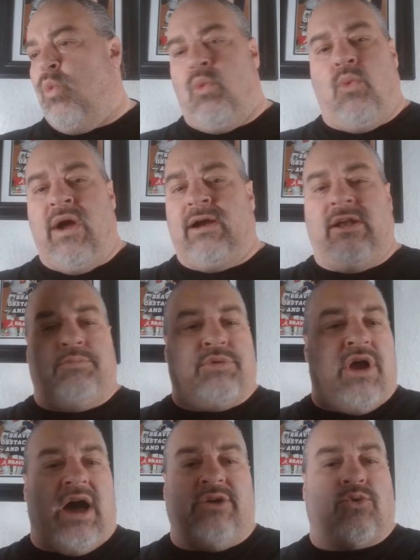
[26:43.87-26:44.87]
where
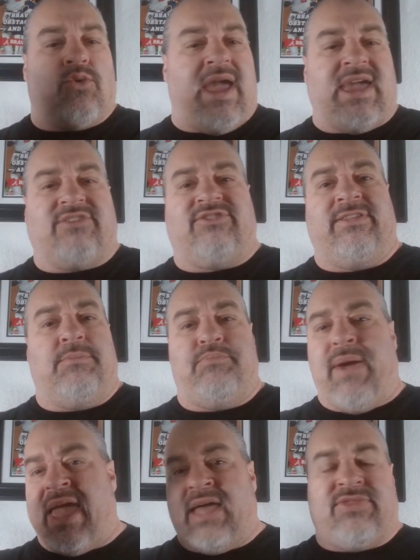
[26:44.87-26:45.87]
LeBron ranks in the
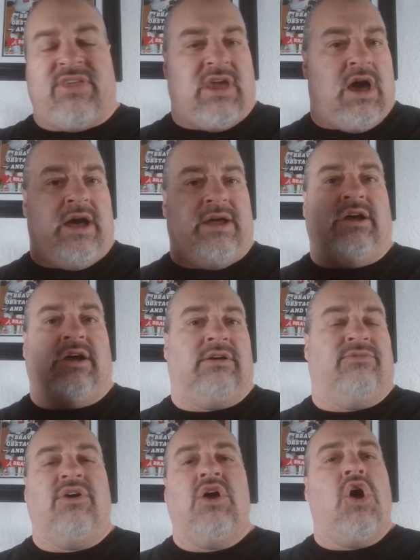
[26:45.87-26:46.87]
pantheon
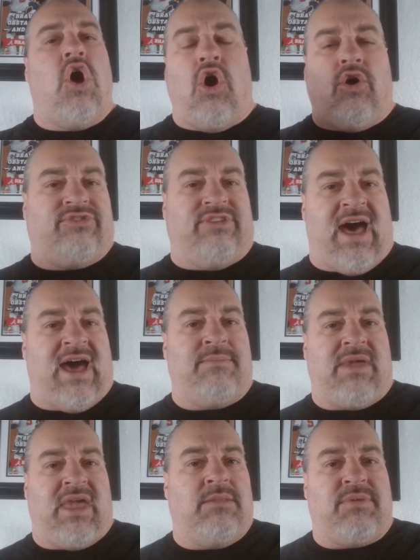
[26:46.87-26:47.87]
of all-time
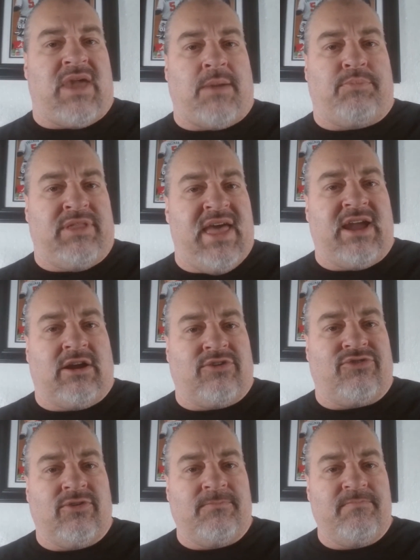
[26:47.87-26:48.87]
NBA
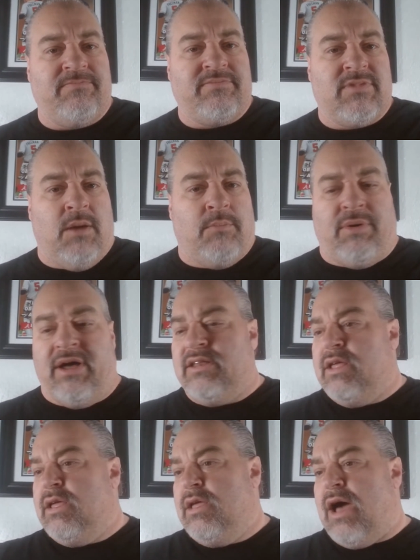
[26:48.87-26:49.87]
players. But
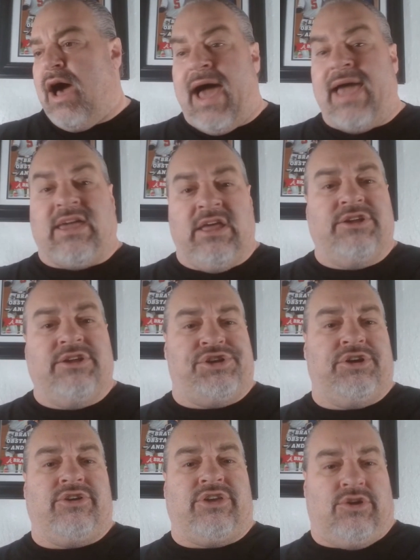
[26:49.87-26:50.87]
I can
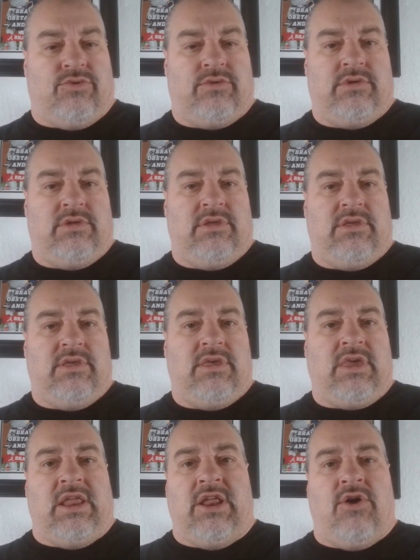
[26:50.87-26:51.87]
assure you,
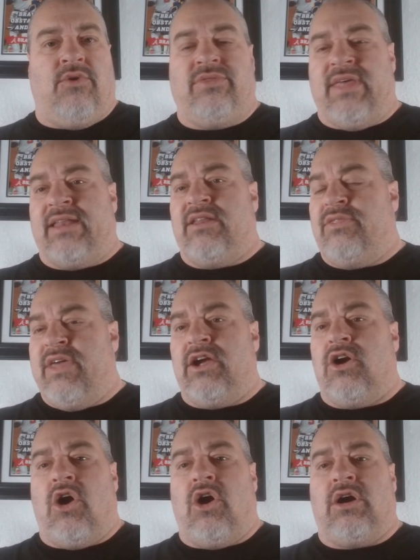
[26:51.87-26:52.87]
you know, that
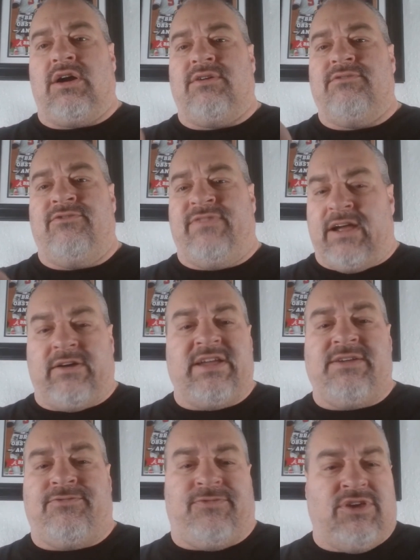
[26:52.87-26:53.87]
there are
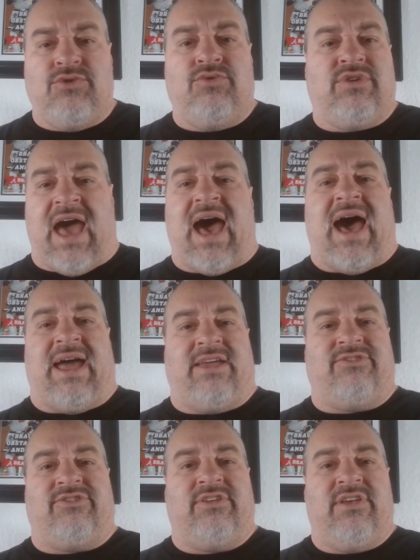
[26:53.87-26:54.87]
very few
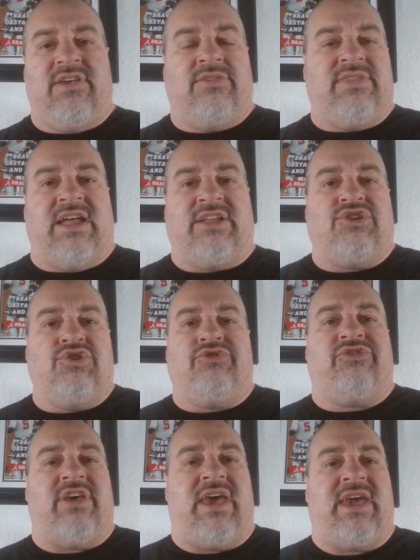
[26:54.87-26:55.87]
guys that you
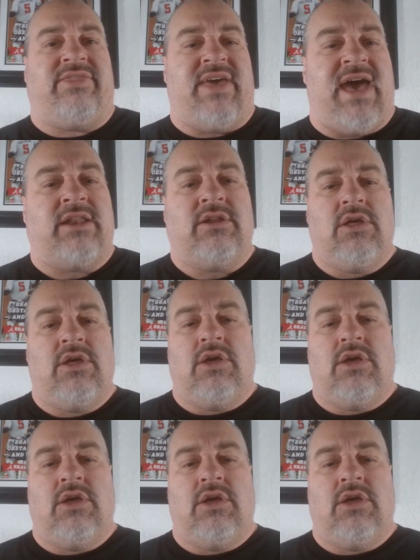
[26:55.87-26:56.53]
say that